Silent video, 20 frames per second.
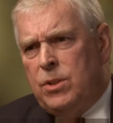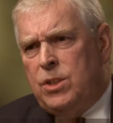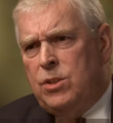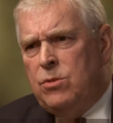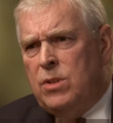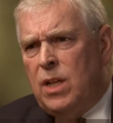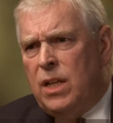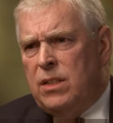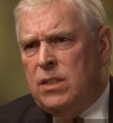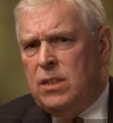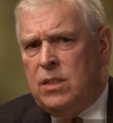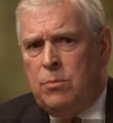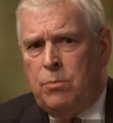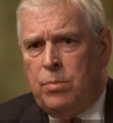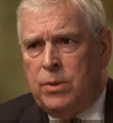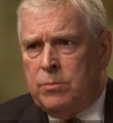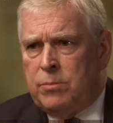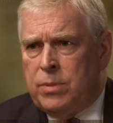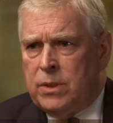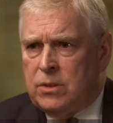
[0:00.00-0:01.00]
But
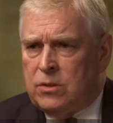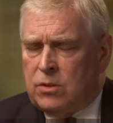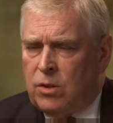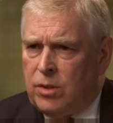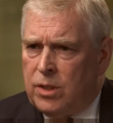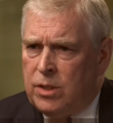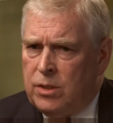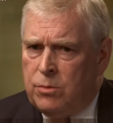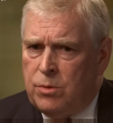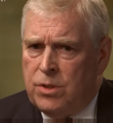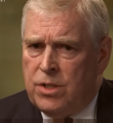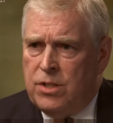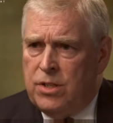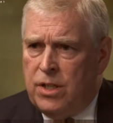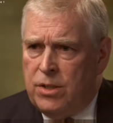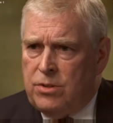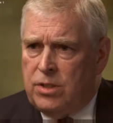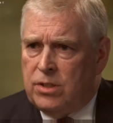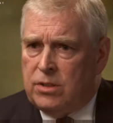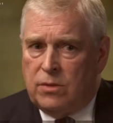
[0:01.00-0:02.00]
you would
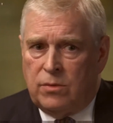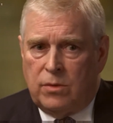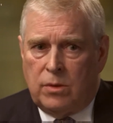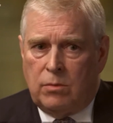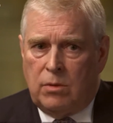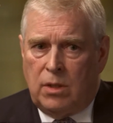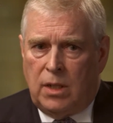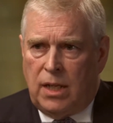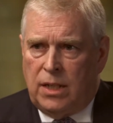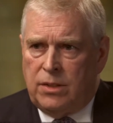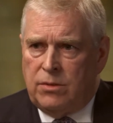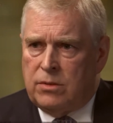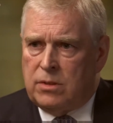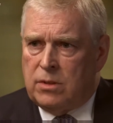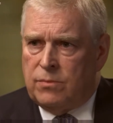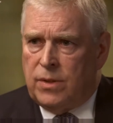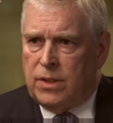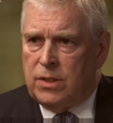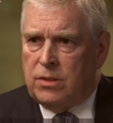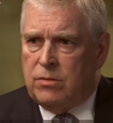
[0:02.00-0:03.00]
notice if there were hundreds
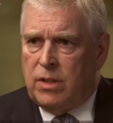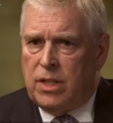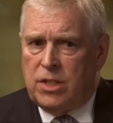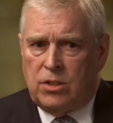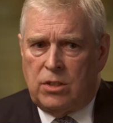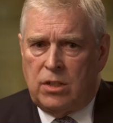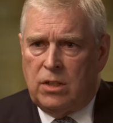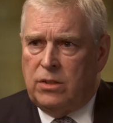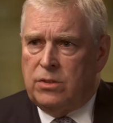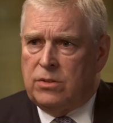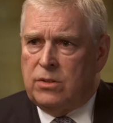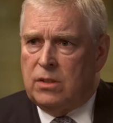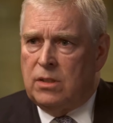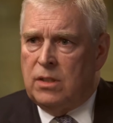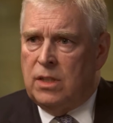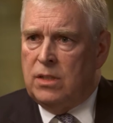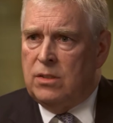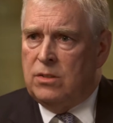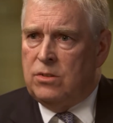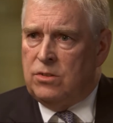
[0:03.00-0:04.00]
of underage girls
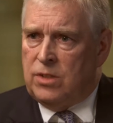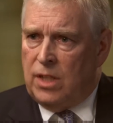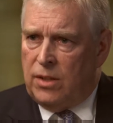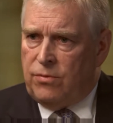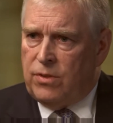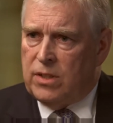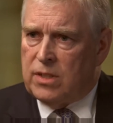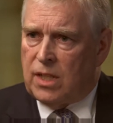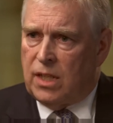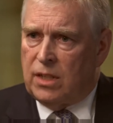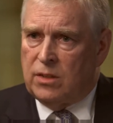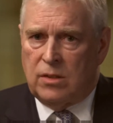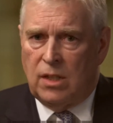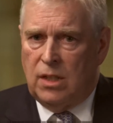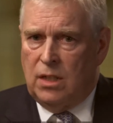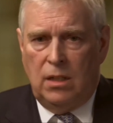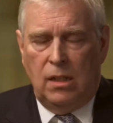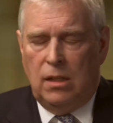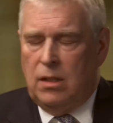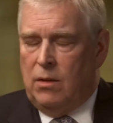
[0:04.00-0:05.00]
in Jeffrey's house.
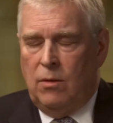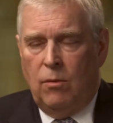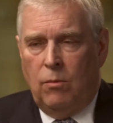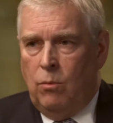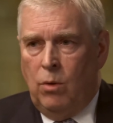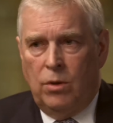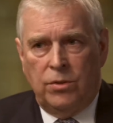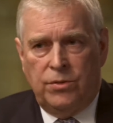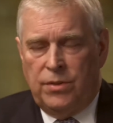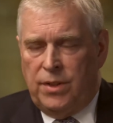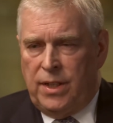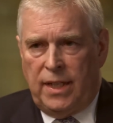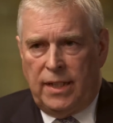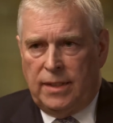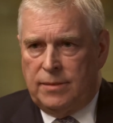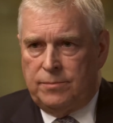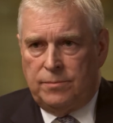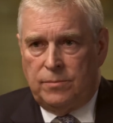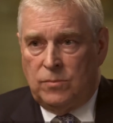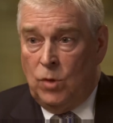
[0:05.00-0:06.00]
Wasn't there.
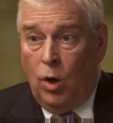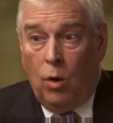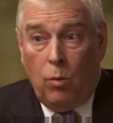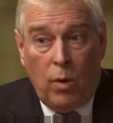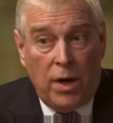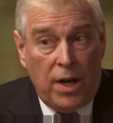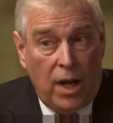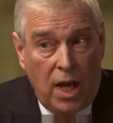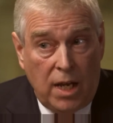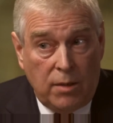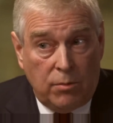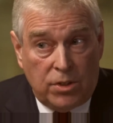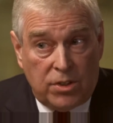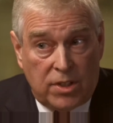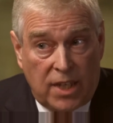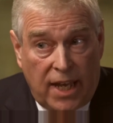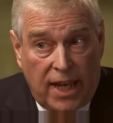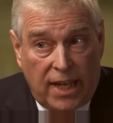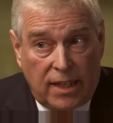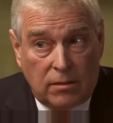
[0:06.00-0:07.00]
Not when I was
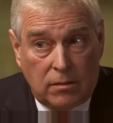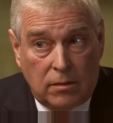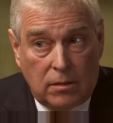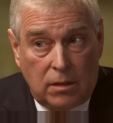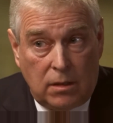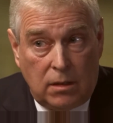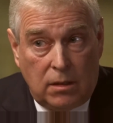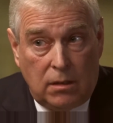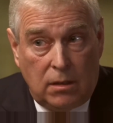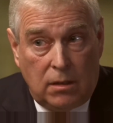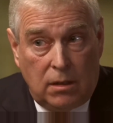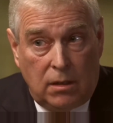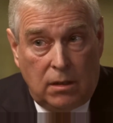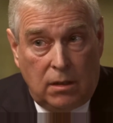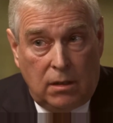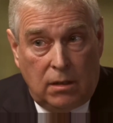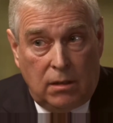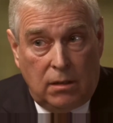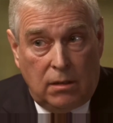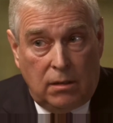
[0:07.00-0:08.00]
there.
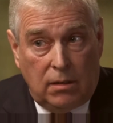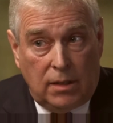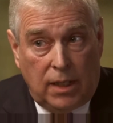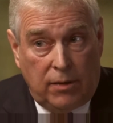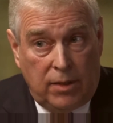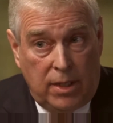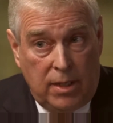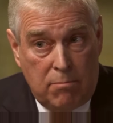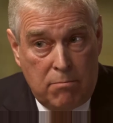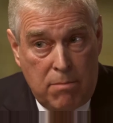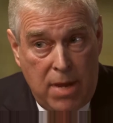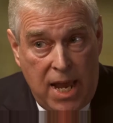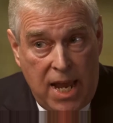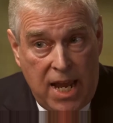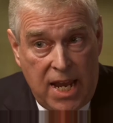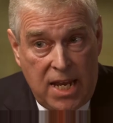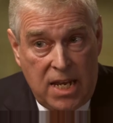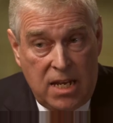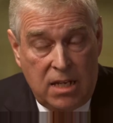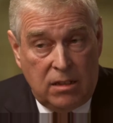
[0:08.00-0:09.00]
Now, he
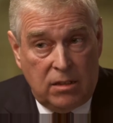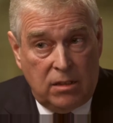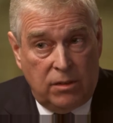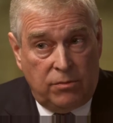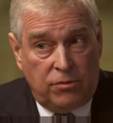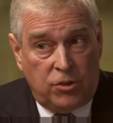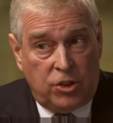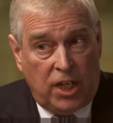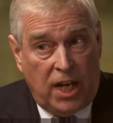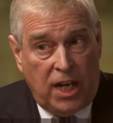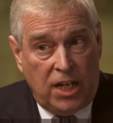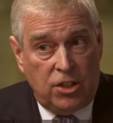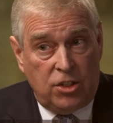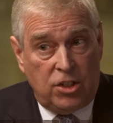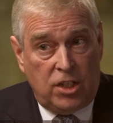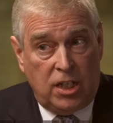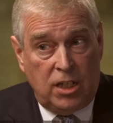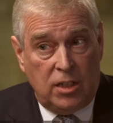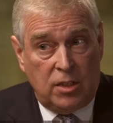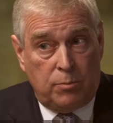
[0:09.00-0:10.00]
may have
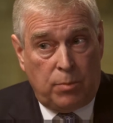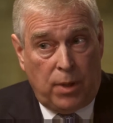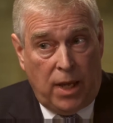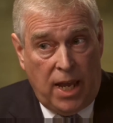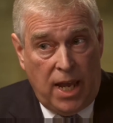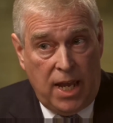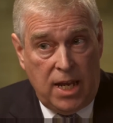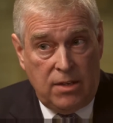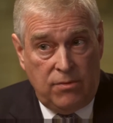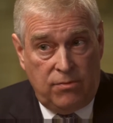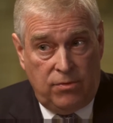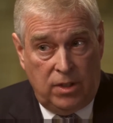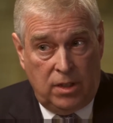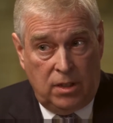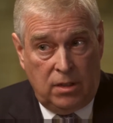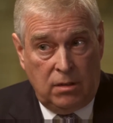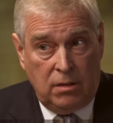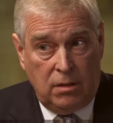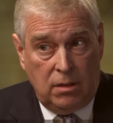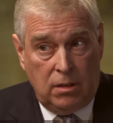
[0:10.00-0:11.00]
changed his
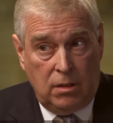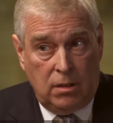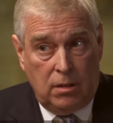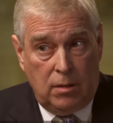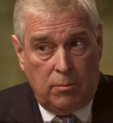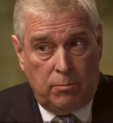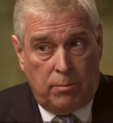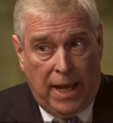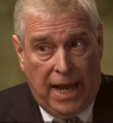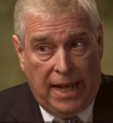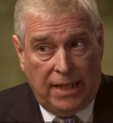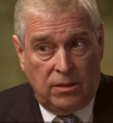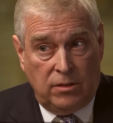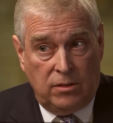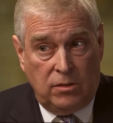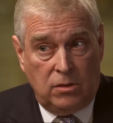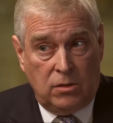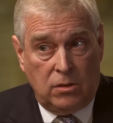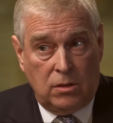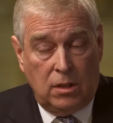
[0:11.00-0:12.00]
behaviour
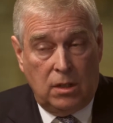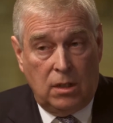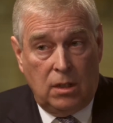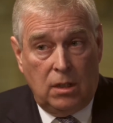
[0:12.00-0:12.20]
patterns